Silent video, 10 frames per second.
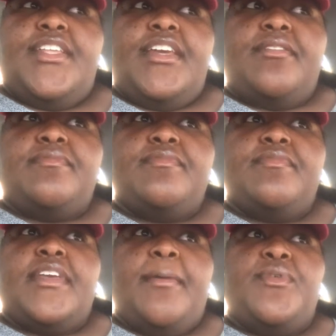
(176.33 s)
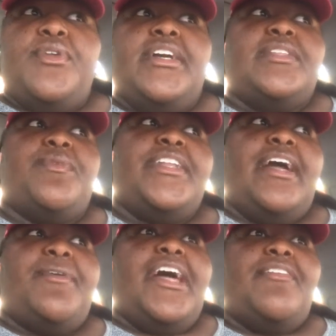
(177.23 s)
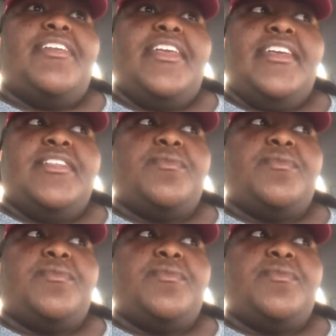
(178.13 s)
know, I'm doing it because one day I want to have kids.